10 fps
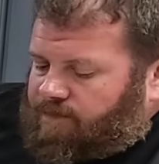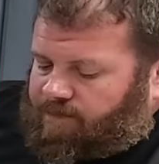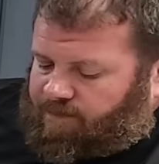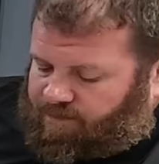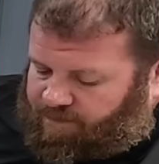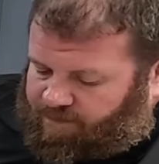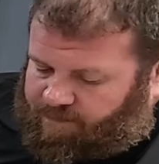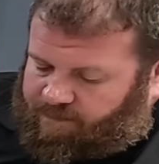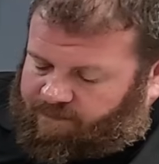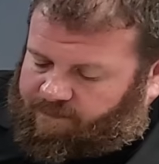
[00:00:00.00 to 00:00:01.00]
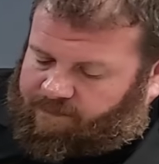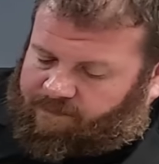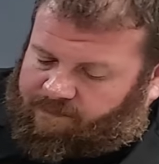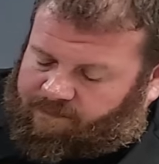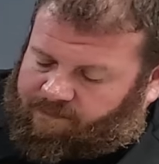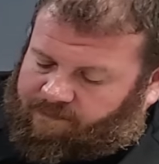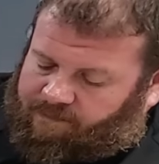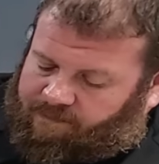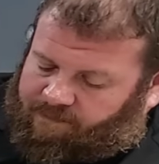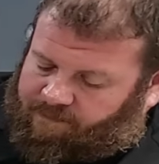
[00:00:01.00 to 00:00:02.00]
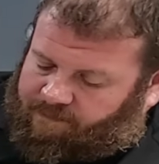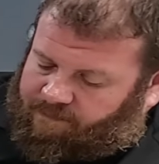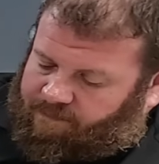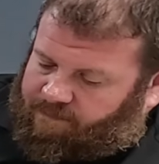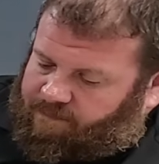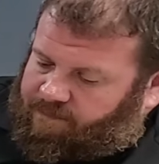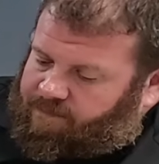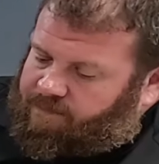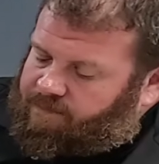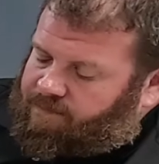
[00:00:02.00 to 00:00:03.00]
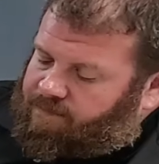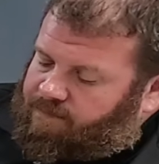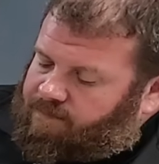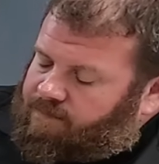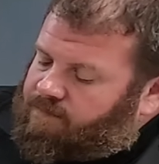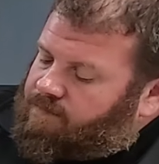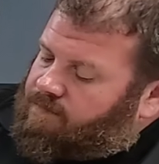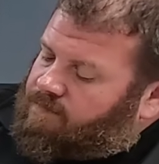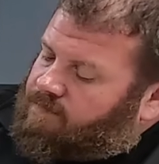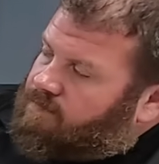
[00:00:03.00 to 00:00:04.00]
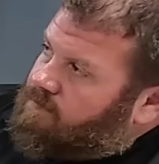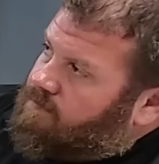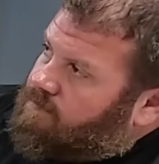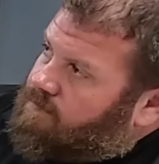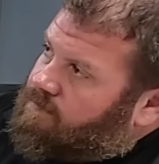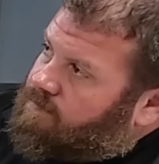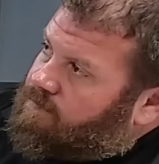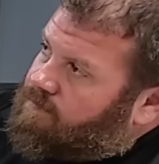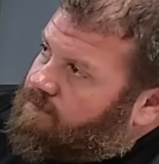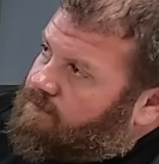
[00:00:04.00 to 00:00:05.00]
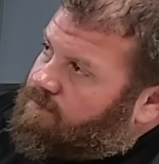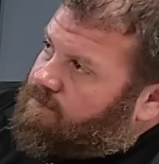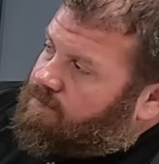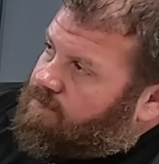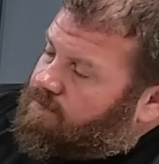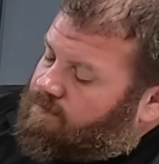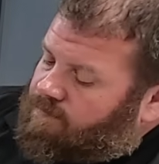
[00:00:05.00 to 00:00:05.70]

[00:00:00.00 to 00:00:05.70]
The person shown says nothing.